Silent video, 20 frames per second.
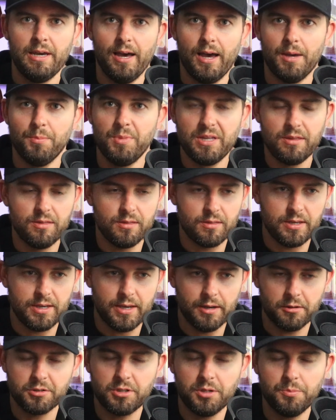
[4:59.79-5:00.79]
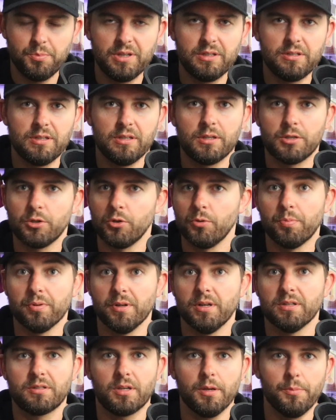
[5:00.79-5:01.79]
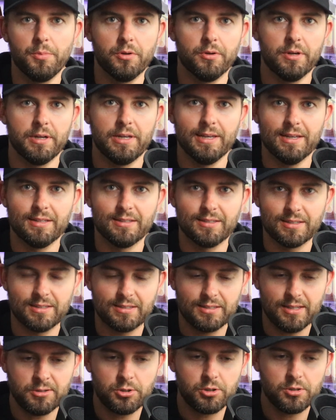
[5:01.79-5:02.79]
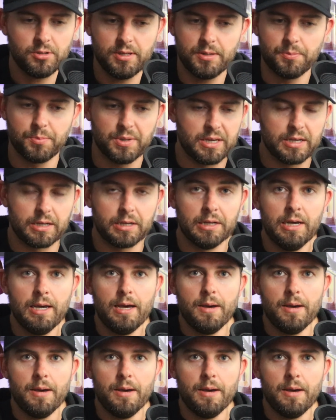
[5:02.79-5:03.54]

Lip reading: I mean, the LGBTQ plus community is essentially being